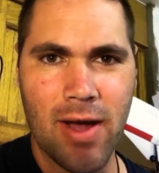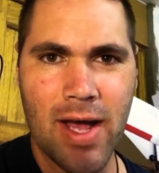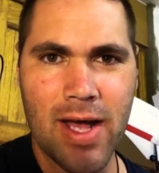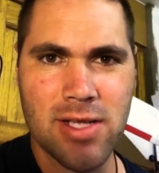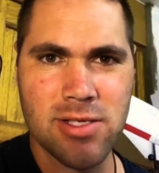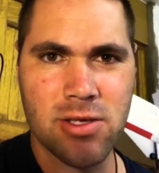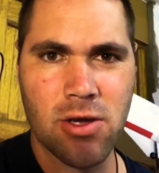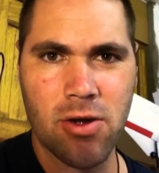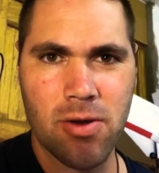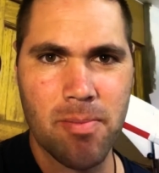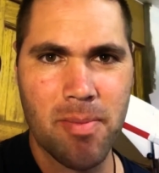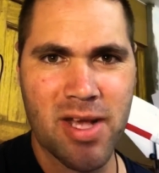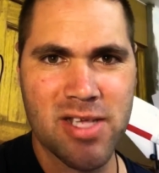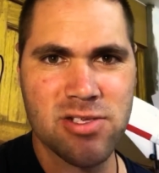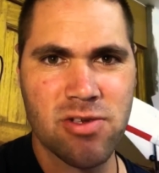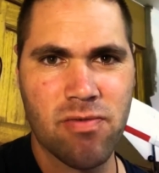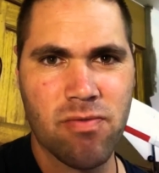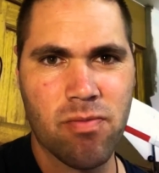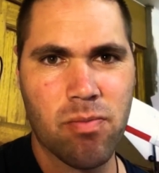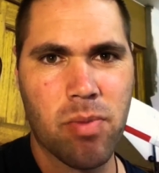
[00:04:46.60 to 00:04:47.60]
has got a
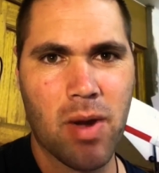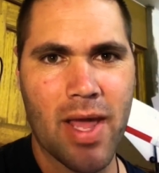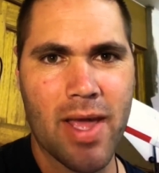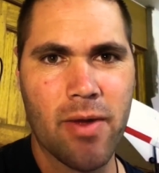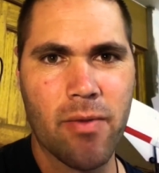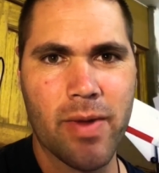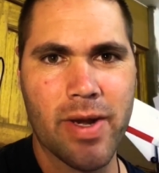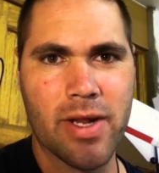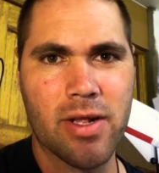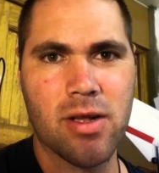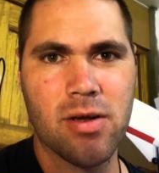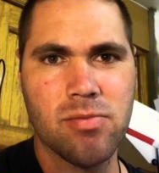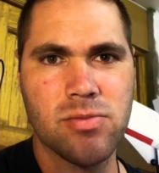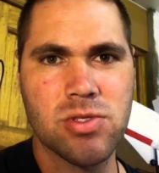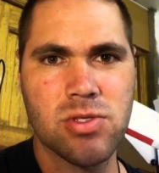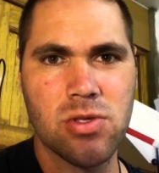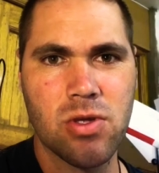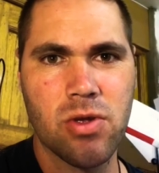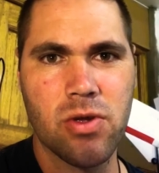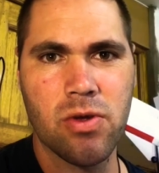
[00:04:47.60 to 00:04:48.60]
massive play when it comes
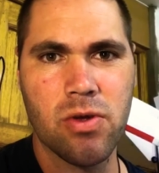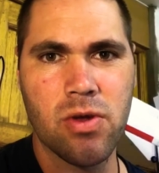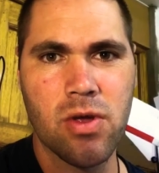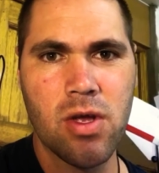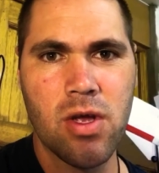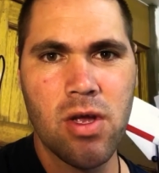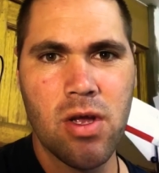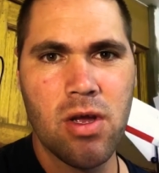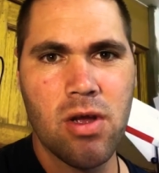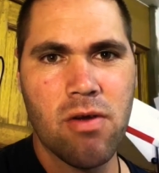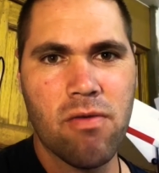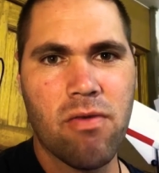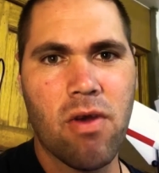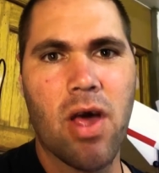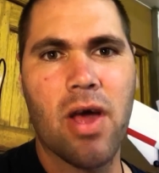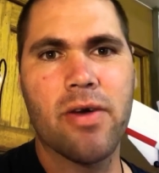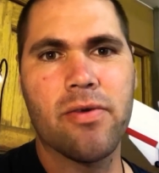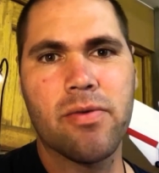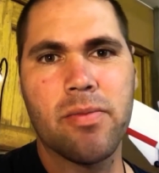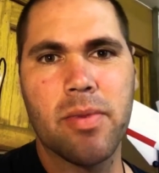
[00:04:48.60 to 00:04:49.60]
to
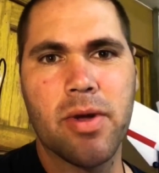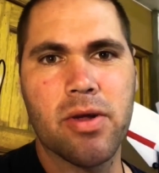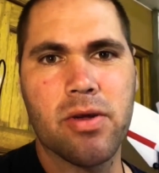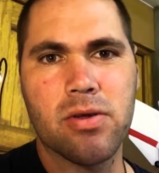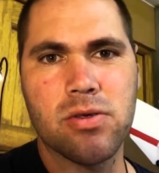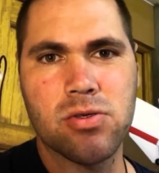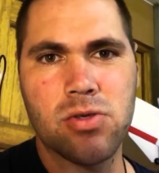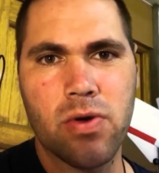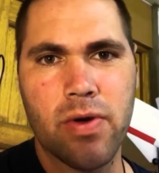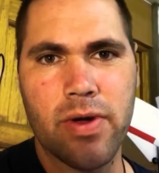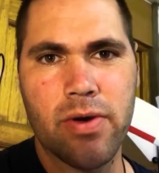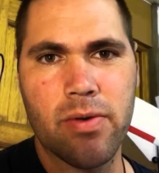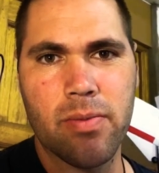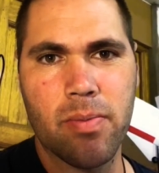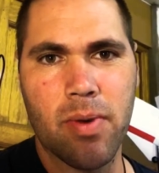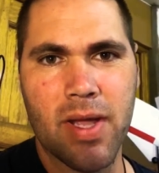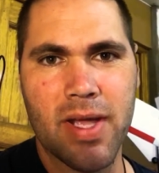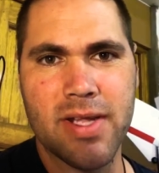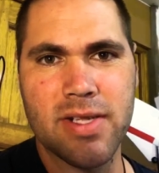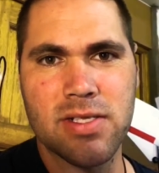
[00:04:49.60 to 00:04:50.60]
flying remote control
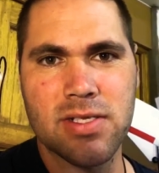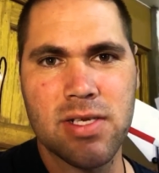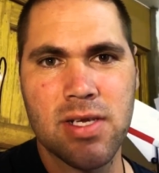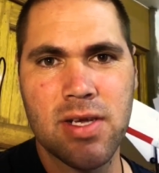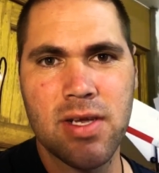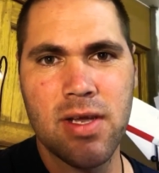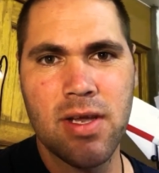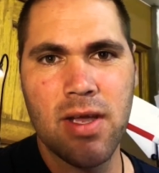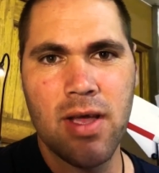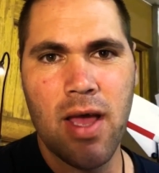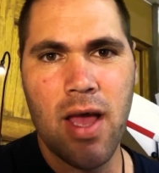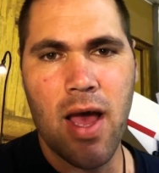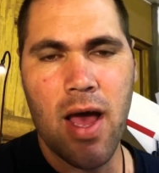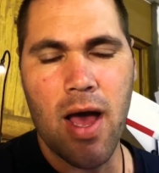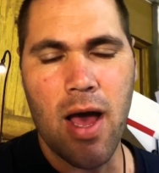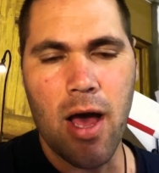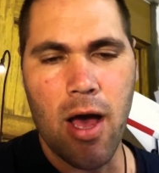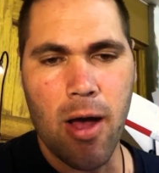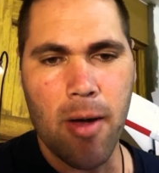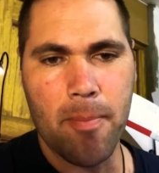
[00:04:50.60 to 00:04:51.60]
aeroplanes.
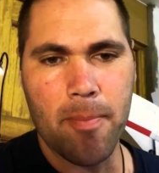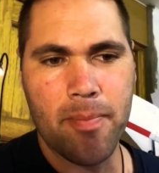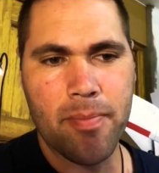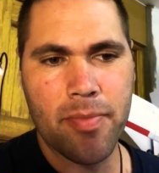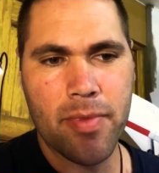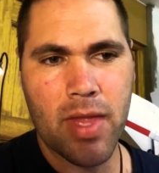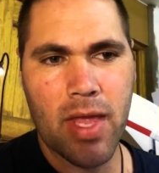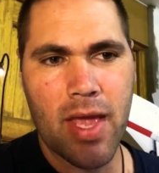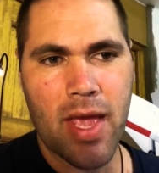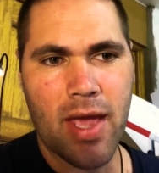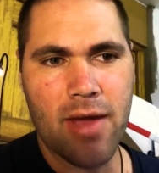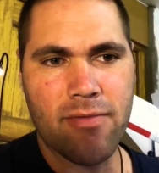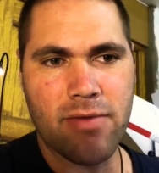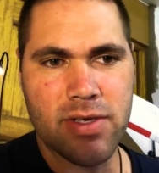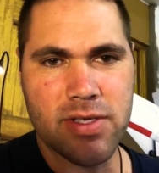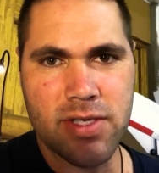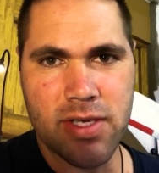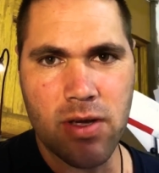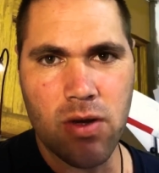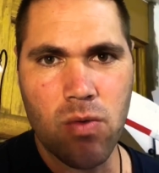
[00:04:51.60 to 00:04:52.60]
Every
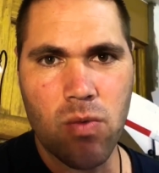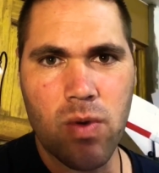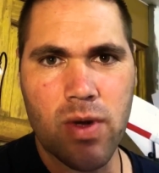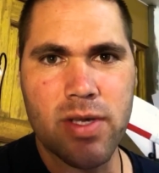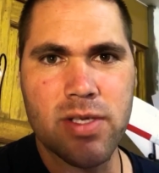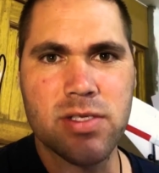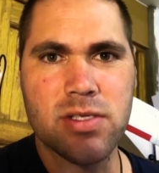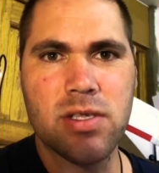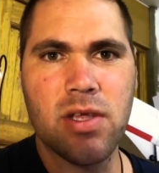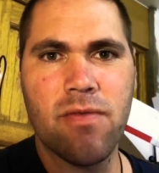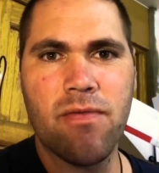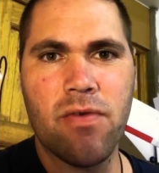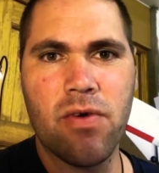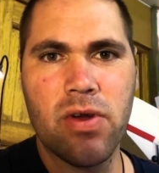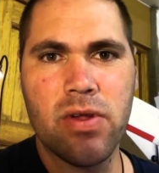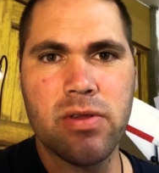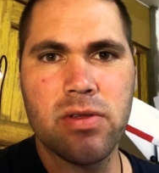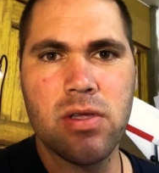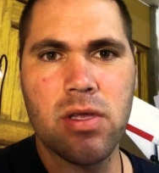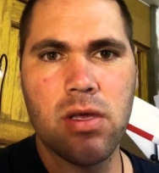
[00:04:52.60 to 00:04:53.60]
single one is
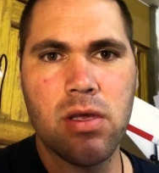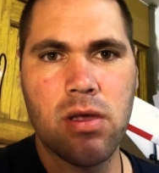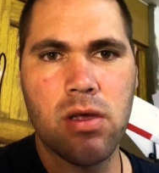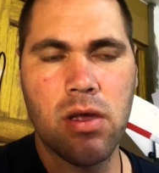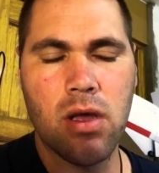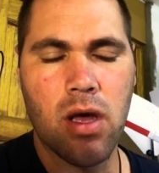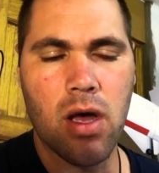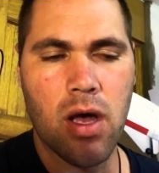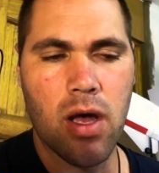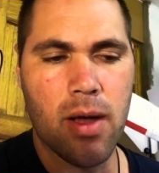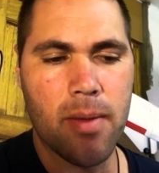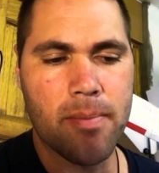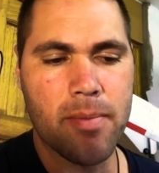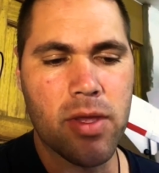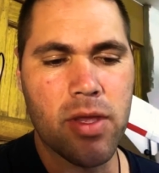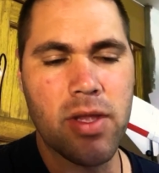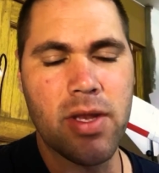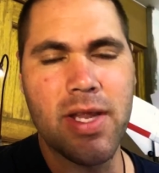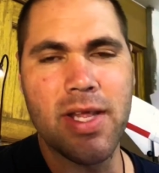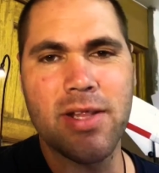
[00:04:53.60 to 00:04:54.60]
different.
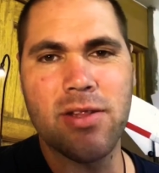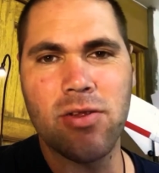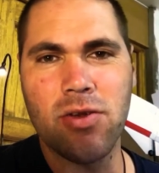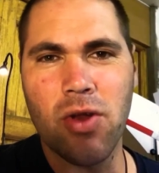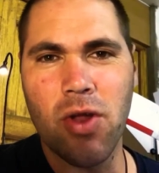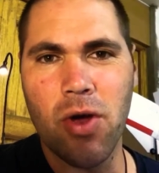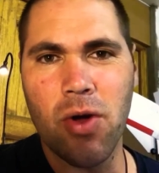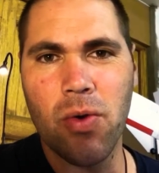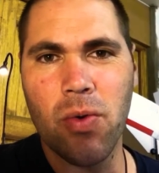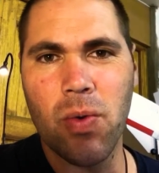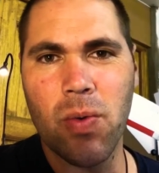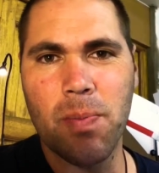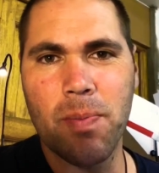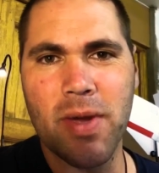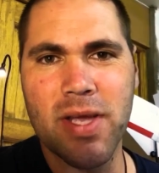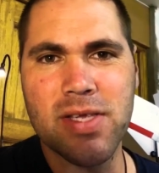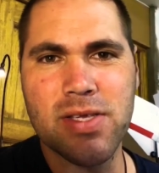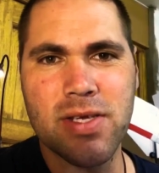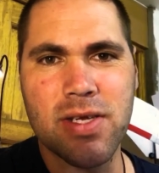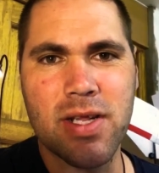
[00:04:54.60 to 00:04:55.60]
You need to know
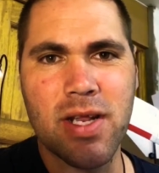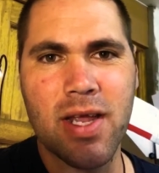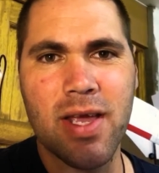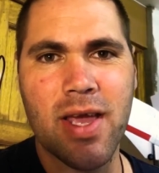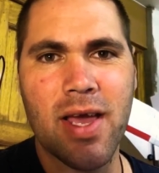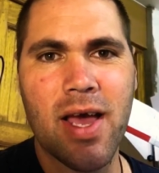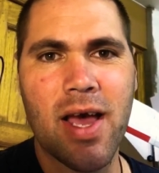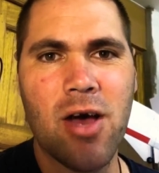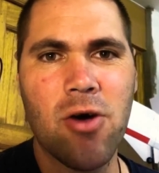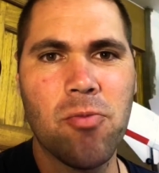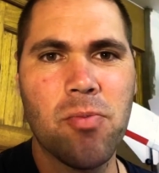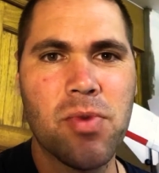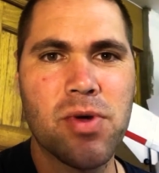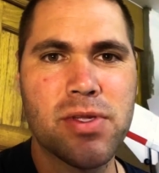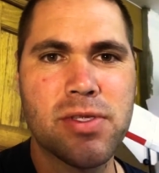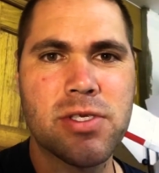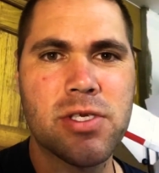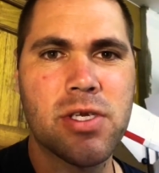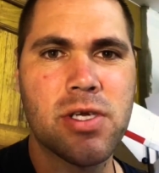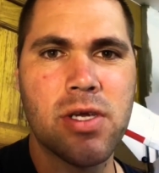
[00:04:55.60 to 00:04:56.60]
basically how
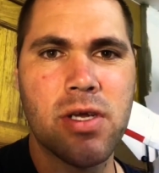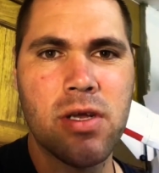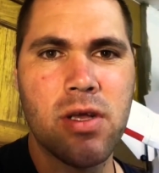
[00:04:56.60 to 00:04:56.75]
much